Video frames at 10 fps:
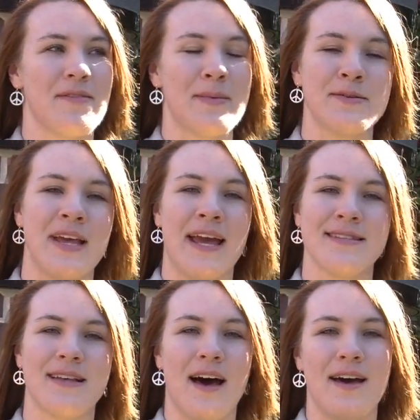one of the most
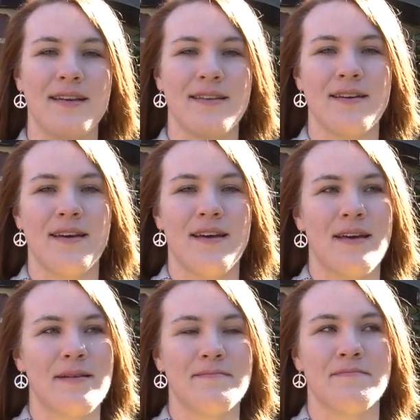hands-on,
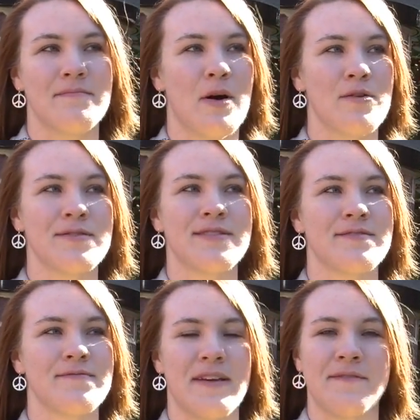
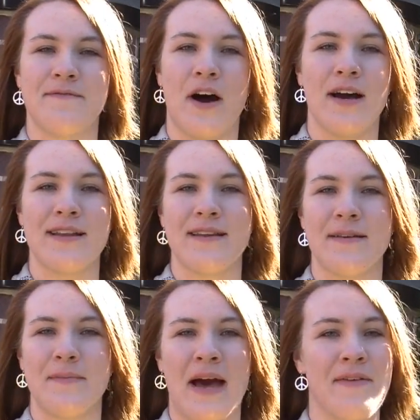most like
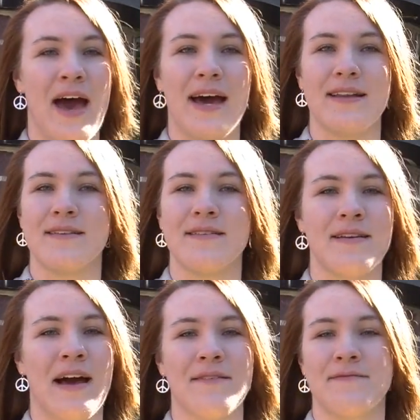fun I've had.
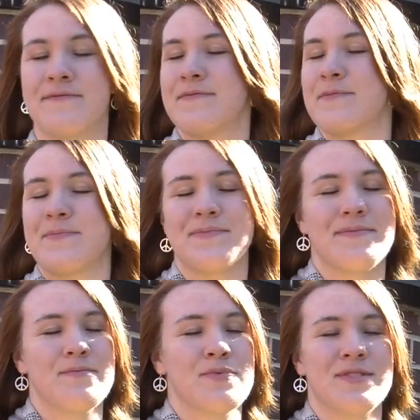I've
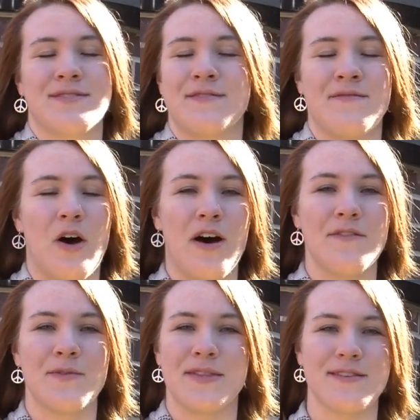was
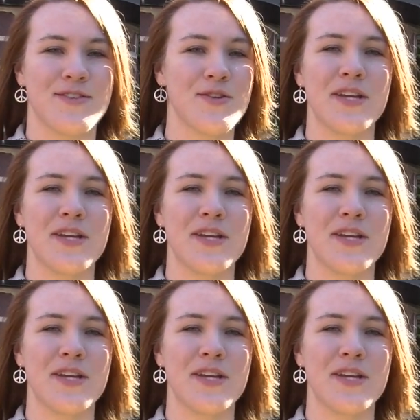involved with the